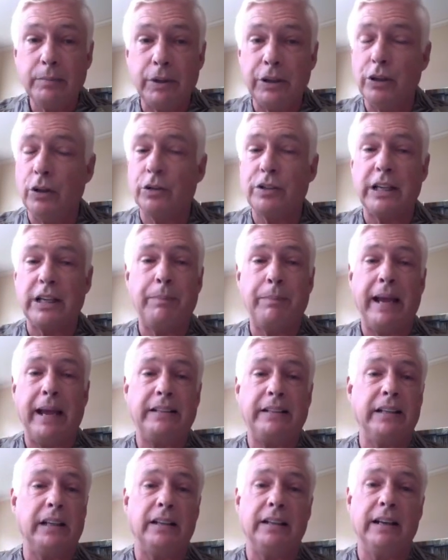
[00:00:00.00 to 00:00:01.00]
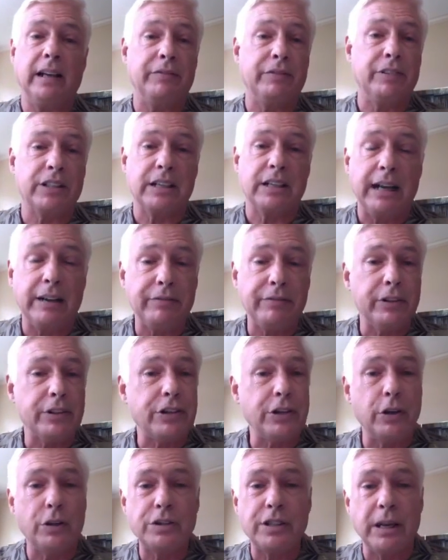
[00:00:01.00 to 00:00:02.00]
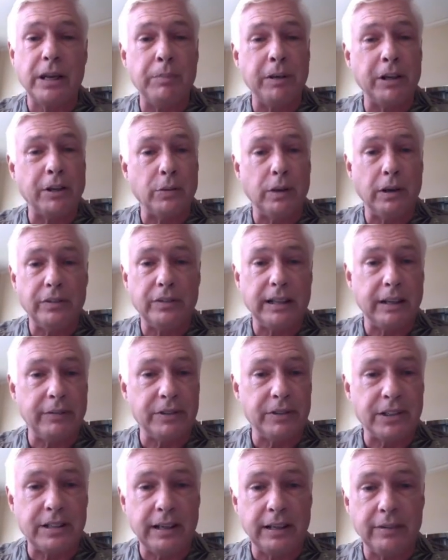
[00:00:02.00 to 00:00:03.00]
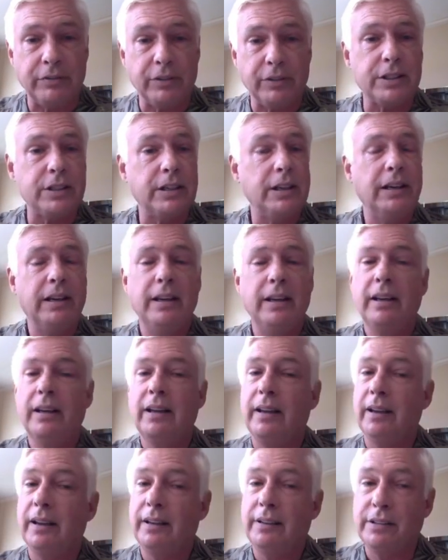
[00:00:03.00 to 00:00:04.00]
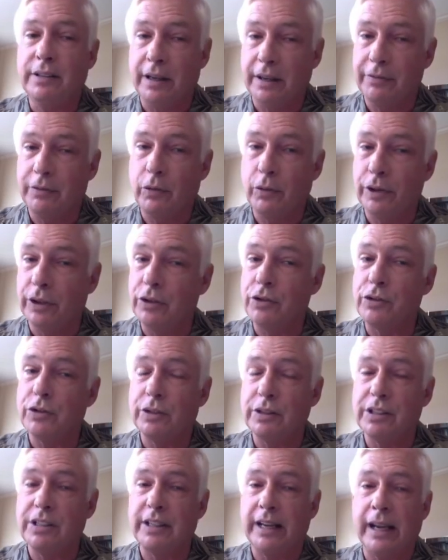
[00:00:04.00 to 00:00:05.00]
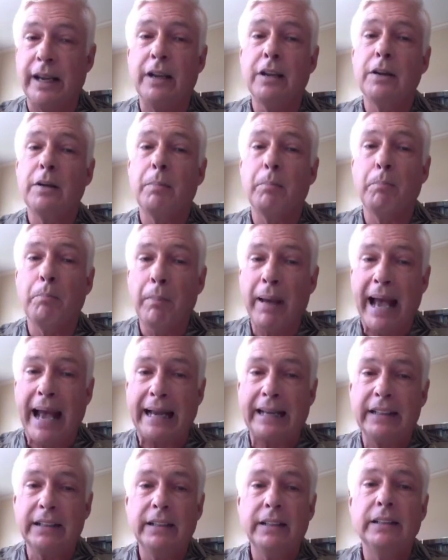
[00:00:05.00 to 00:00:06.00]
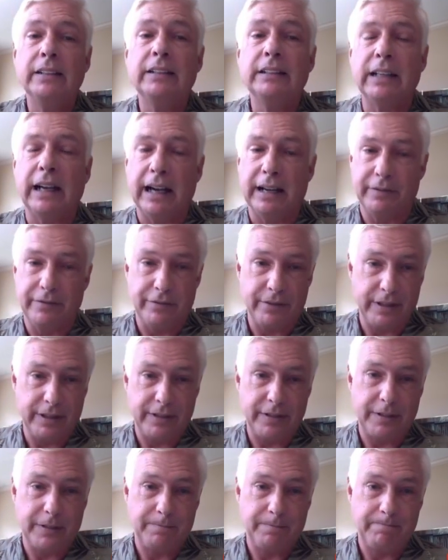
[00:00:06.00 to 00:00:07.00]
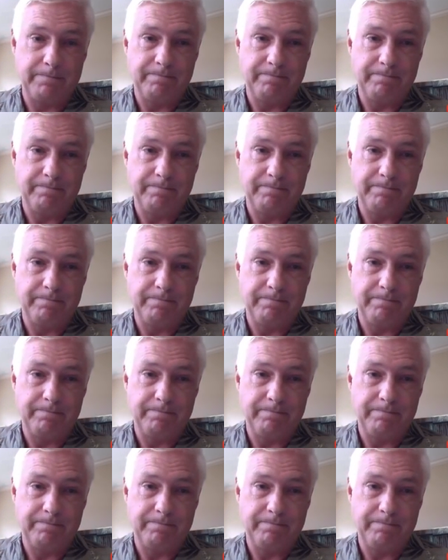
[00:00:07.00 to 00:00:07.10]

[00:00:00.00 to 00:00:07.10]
But you don't say Pac-10 conference. You don't say Big 12 conference. Therefore, you shouldn't say MAC conference.